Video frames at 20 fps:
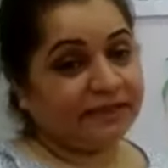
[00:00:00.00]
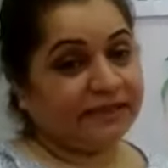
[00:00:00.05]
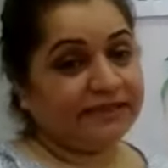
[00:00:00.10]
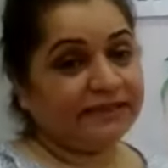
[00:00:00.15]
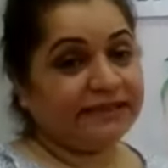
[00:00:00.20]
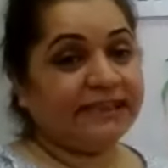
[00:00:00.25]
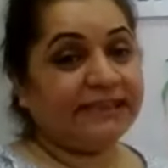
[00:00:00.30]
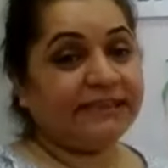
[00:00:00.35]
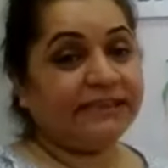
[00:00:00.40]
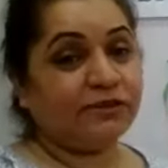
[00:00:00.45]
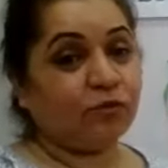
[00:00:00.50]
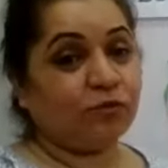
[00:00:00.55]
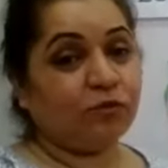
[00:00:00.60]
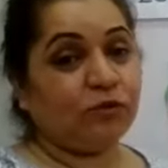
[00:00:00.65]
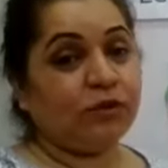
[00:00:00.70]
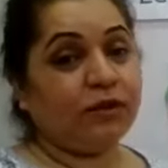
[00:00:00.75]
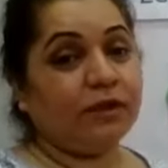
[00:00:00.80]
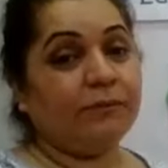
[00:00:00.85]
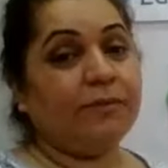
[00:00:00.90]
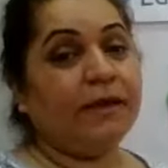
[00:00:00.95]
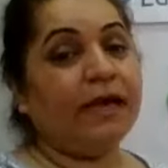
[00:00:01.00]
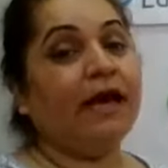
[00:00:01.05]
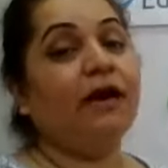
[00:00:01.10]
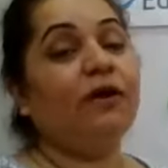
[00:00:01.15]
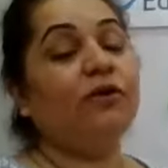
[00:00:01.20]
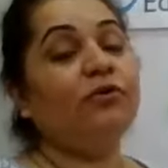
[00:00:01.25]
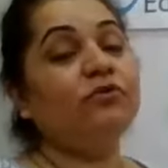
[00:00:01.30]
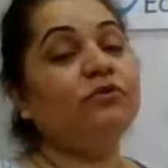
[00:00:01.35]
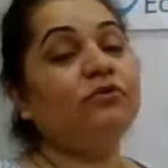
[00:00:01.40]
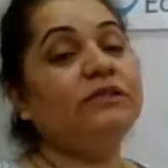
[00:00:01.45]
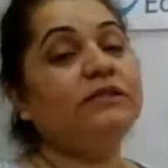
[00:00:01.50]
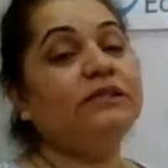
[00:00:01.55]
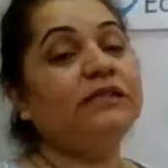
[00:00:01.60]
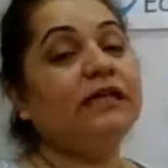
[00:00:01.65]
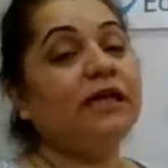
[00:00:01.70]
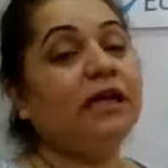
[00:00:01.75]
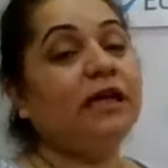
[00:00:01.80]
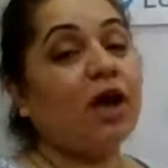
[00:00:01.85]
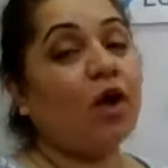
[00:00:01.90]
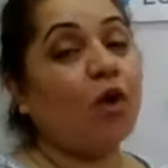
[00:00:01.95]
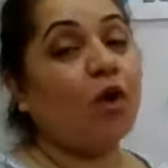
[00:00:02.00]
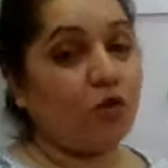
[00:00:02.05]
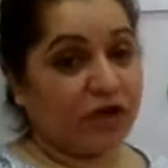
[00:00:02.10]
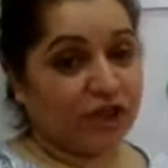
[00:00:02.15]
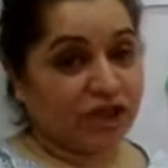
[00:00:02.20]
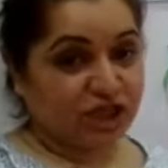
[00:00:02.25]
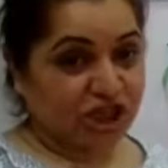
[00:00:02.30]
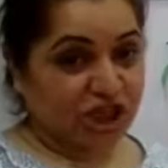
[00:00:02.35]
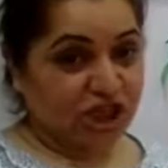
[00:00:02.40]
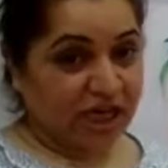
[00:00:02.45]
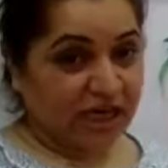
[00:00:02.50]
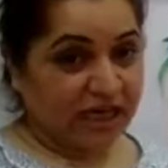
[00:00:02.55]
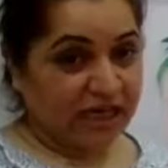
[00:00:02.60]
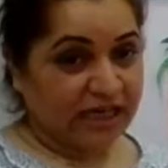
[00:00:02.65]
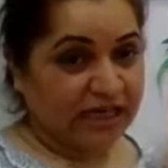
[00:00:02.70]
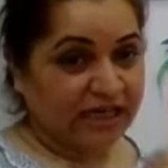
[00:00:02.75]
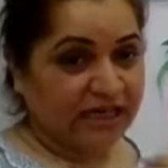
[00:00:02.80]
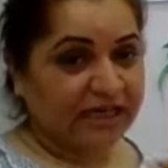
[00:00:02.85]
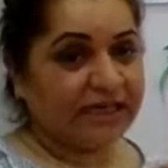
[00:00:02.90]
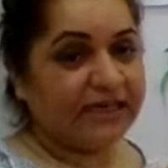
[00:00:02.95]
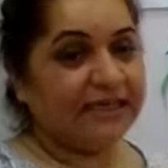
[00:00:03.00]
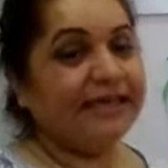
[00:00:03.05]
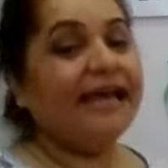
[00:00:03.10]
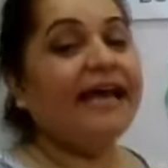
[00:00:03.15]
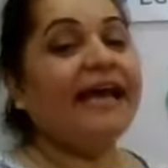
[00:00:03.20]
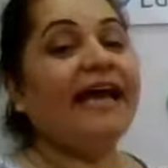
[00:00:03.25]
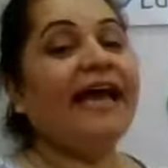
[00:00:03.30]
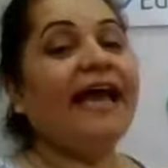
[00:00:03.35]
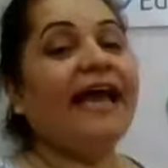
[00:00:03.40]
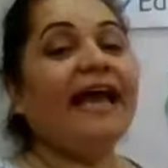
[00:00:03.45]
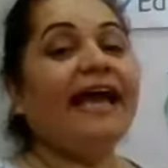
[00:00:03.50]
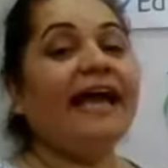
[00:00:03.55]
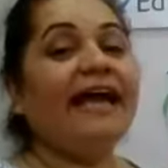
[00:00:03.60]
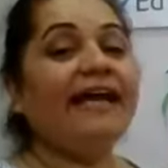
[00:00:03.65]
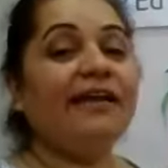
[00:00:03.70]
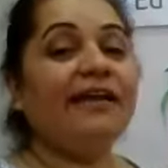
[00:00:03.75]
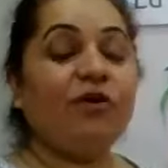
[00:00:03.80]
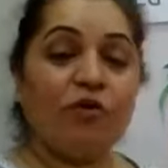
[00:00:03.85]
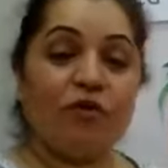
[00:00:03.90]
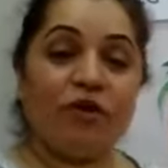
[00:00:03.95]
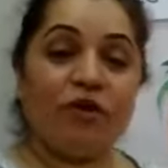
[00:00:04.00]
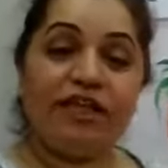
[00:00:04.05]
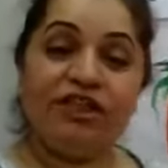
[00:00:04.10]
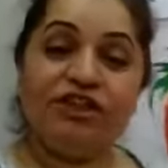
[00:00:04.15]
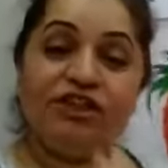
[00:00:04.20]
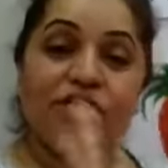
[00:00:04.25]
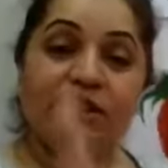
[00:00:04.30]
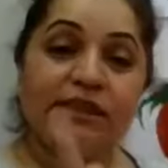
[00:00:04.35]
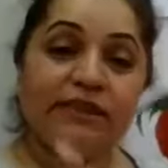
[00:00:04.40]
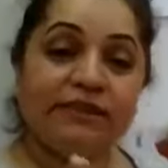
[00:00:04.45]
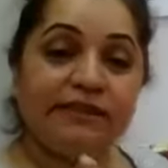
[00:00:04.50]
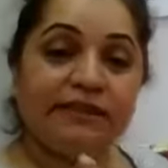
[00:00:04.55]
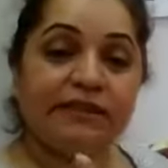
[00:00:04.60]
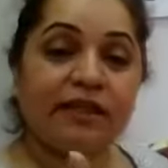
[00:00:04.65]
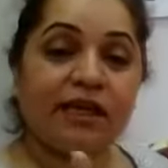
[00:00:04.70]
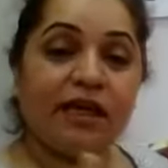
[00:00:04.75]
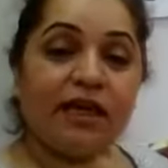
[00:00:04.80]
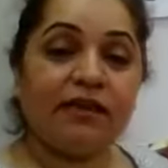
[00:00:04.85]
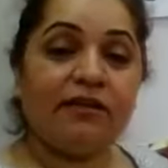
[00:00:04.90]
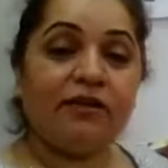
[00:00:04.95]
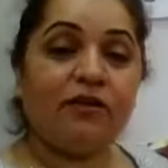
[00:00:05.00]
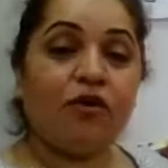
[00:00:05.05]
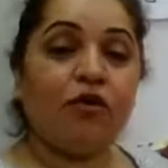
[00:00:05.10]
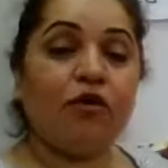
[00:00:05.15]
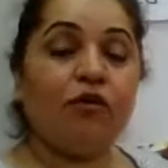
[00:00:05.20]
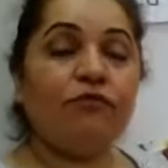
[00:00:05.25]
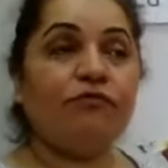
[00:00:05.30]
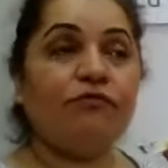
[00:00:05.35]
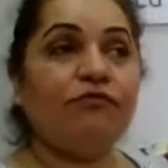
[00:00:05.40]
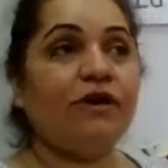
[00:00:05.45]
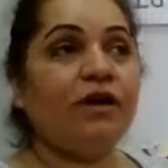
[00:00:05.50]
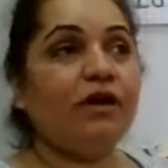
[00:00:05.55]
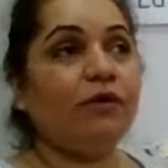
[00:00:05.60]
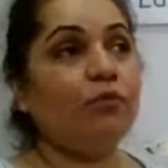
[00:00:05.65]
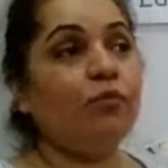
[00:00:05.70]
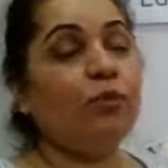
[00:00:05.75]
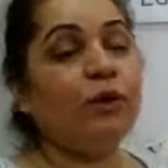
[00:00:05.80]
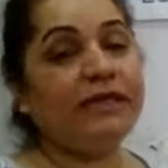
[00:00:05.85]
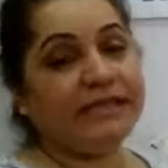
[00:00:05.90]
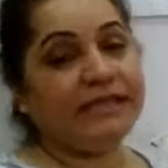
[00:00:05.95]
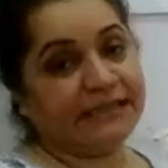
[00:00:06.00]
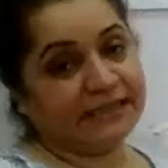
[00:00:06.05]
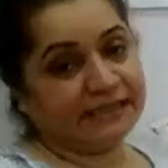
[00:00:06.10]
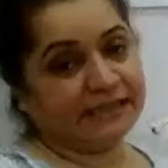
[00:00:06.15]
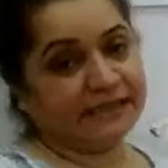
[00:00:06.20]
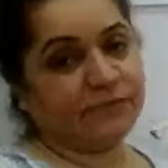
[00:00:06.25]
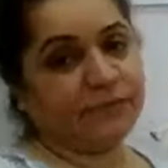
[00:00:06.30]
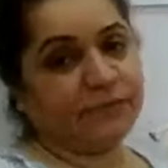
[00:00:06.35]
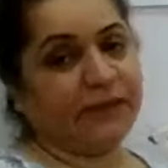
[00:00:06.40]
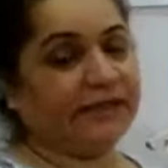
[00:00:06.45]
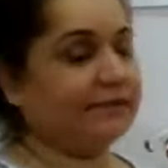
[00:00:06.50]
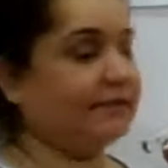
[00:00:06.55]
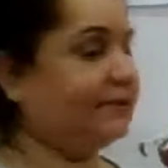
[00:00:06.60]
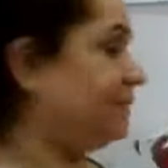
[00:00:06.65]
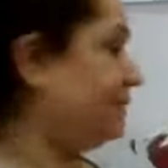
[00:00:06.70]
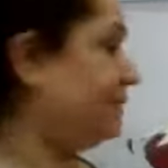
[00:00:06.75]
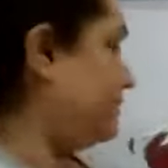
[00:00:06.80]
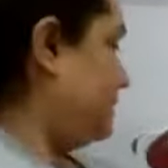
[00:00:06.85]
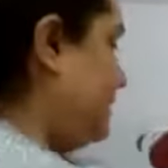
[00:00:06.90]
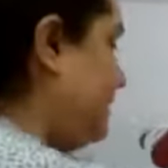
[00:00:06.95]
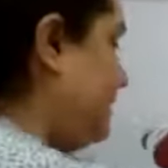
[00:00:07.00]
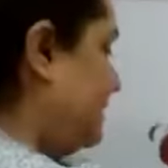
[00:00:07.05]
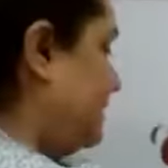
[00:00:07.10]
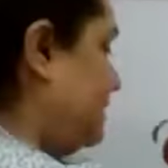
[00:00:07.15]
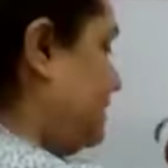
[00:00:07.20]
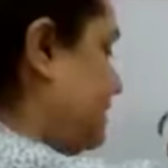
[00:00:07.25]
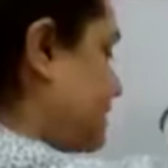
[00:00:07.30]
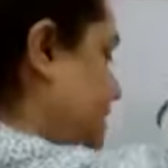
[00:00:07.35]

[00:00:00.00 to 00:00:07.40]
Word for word: this is all about orange color and orange is the color of uh, winters basically.